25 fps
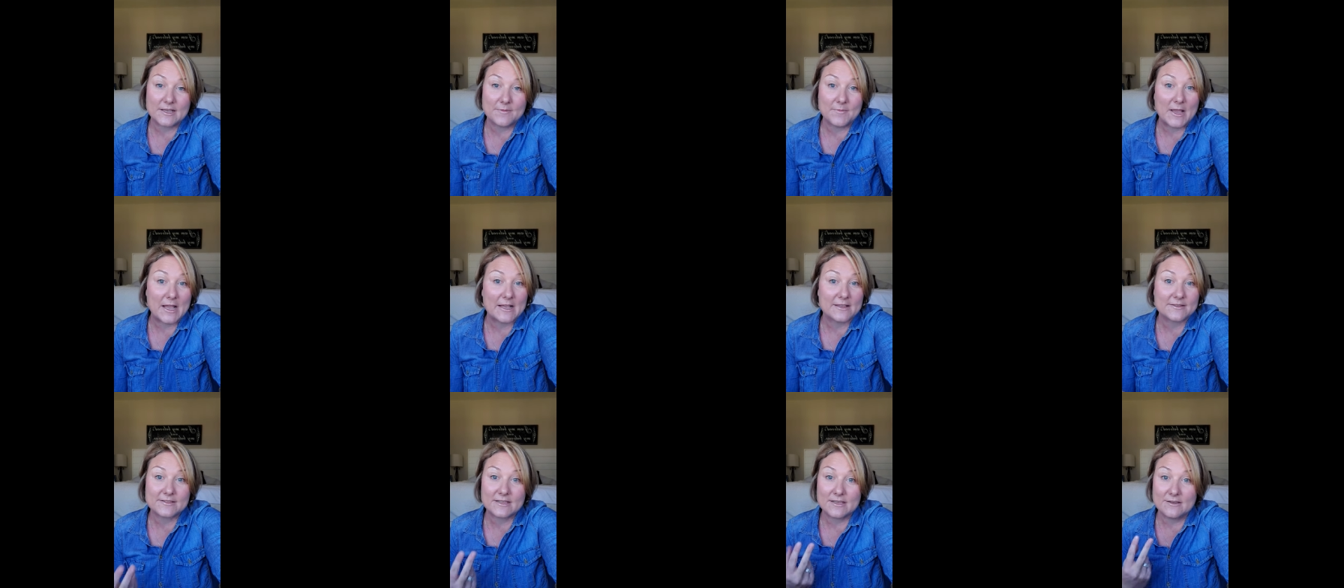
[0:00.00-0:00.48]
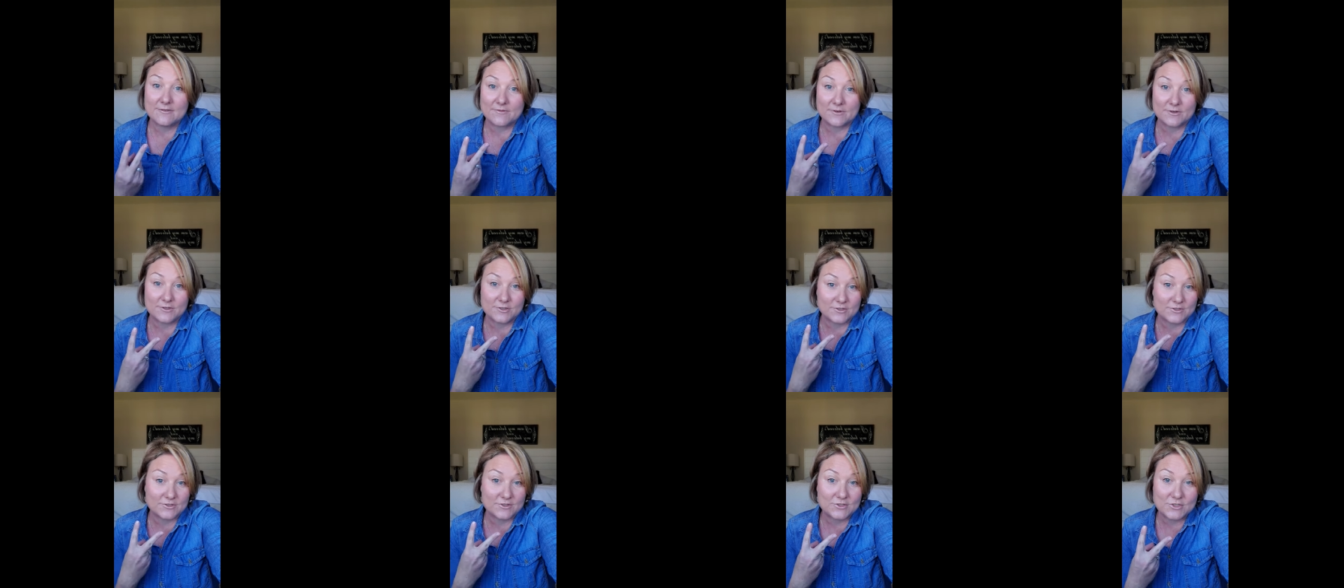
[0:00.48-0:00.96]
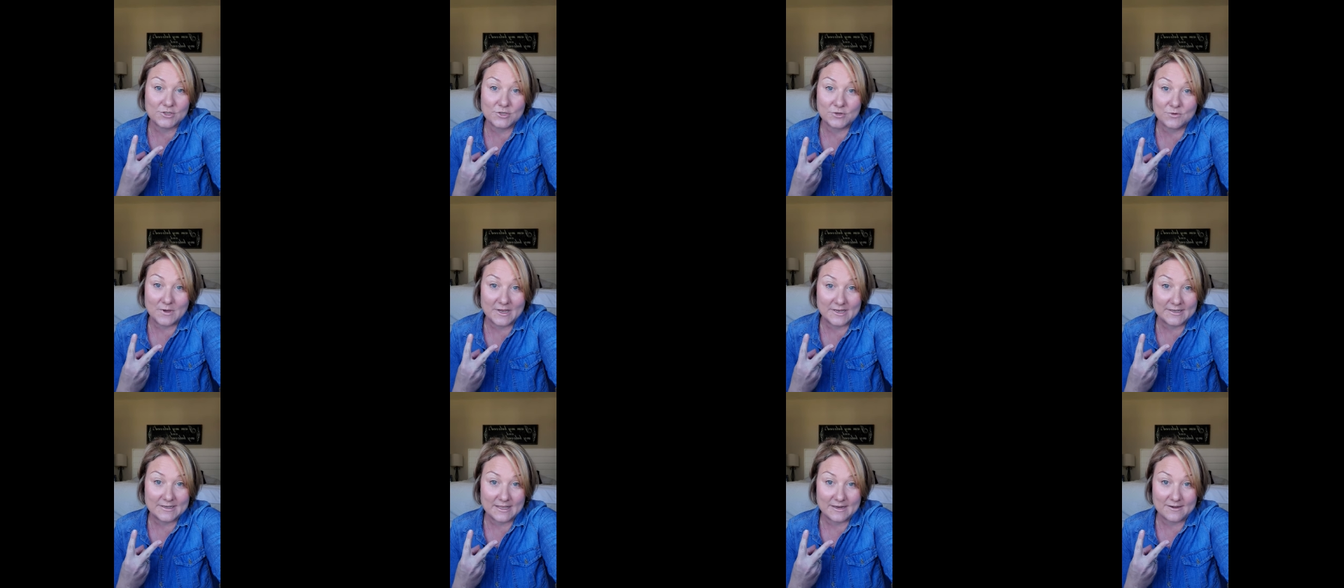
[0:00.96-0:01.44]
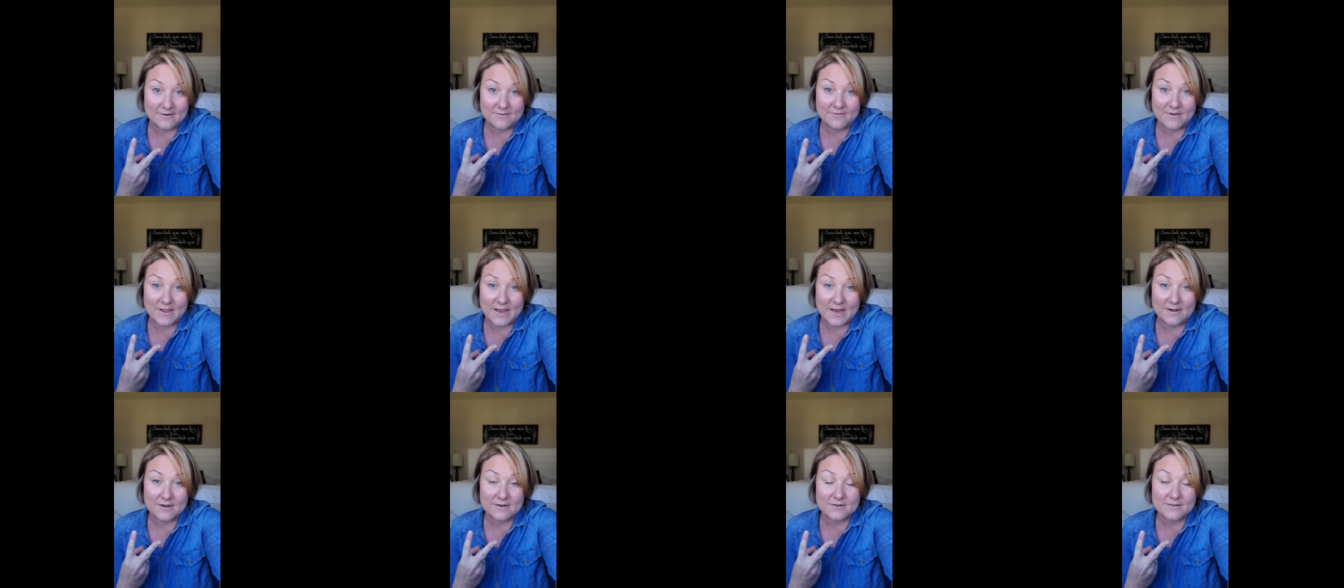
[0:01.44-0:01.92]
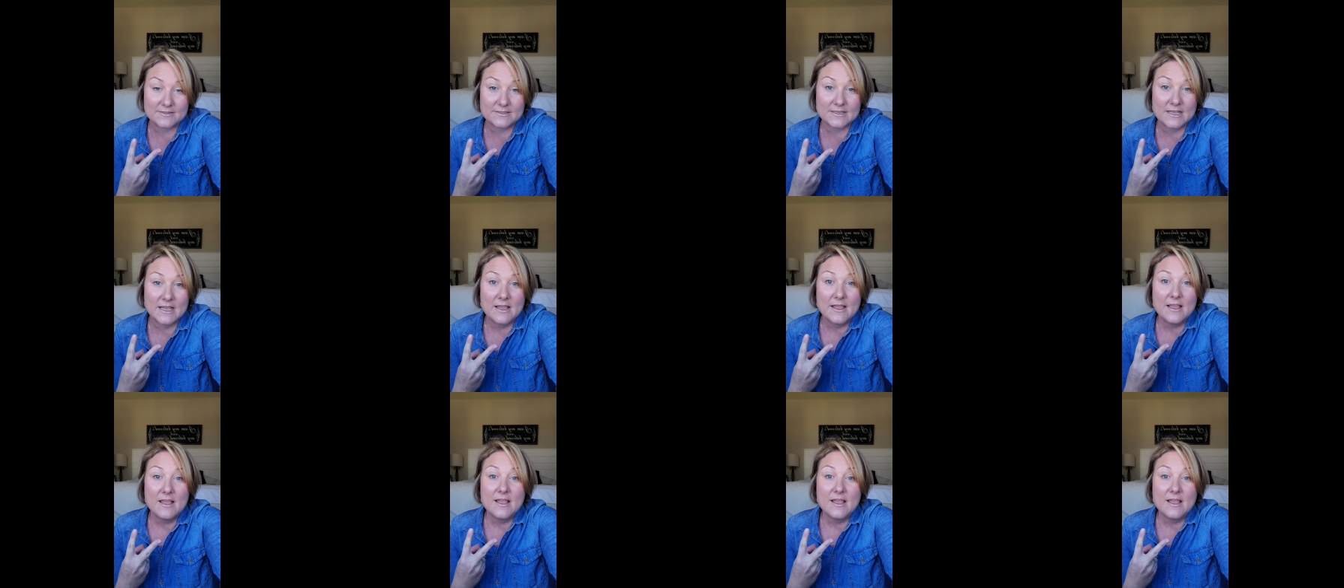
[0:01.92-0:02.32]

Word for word: I'm asking for just two identifiers.